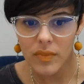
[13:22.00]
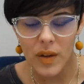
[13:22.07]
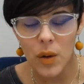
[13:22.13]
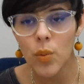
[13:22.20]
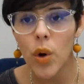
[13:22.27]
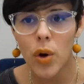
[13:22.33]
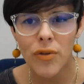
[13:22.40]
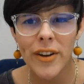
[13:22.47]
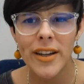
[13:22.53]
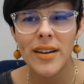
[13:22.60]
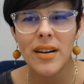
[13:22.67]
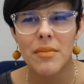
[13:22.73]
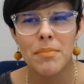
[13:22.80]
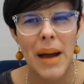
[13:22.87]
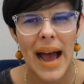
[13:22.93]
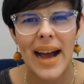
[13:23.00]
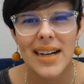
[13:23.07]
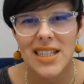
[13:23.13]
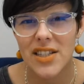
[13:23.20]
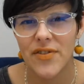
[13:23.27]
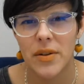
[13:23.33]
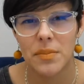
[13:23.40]
woven
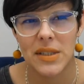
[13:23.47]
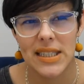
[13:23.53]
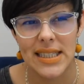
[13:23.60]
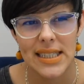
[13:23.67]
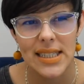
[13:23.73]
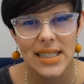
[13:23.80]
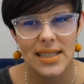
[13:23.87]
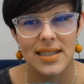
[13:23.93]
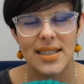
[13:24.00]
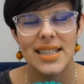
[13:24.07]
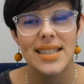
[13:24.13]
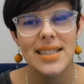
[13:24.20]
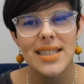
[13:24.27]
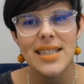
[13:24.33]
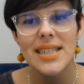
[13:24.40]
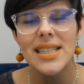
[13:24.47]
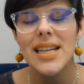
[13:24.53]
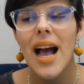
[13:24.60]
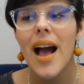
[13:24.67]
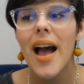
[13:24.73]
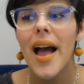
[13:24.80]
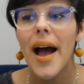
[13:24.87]
bags from the 60s,
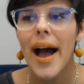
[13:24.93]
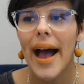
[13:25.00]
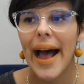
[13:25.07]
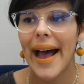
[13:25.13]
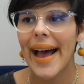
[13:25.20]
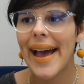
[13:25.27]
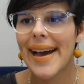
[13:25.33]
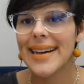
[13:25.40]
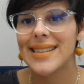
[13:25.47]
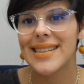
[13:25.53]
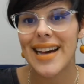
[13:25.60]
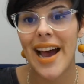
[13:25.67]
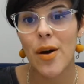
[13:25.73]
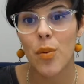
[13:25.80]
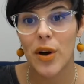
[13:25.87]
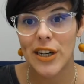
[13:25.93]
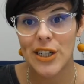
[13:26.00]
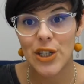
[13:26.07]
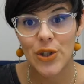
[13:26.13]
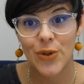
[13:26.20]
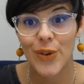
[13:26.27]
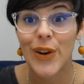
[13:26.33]
and I wanted
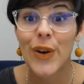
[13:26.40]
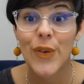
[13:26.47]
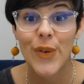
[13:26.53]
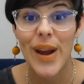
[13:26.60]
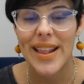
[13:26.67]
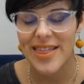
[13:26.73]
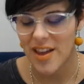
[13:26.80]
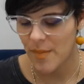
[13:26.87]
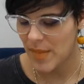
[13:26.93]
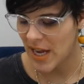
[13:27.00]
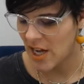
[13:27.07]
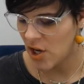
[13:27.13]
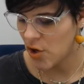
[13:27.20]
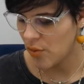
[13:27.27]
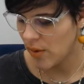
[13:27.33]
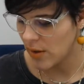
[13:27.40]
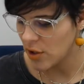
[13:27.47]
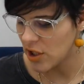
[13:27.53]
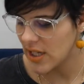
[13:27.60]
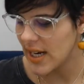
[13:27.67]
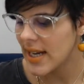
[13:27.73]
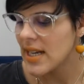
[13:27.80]
to recreate them in
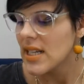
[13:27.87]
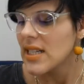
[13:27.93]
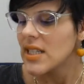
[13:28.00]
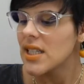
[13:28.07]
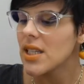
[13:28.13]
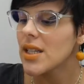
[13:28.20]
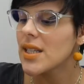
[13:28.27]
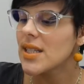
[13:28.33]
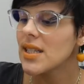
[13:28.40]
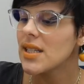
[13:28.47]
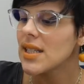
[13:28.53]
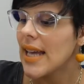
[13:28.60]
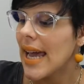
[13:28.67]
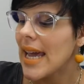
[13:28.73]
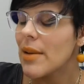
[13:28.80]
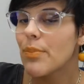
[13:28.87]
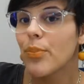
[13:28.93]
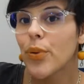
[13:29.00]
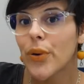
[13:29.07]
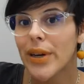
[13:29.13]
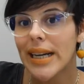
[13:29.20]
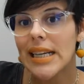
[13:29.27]
crochet. So this is a
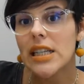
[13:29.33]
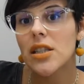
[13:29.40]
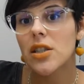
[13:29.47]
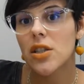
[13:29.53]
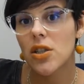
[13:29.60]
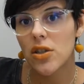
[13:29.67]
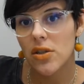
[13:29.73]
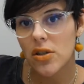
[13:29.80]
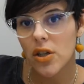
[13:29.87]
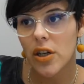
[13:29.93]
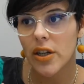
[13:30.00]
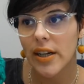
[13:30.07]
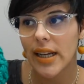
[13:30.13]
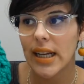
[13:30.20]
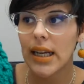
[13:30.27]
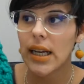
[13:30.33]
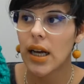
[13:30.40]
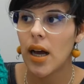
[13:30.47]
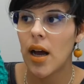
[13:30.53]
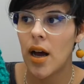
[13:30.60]
pretty sturdy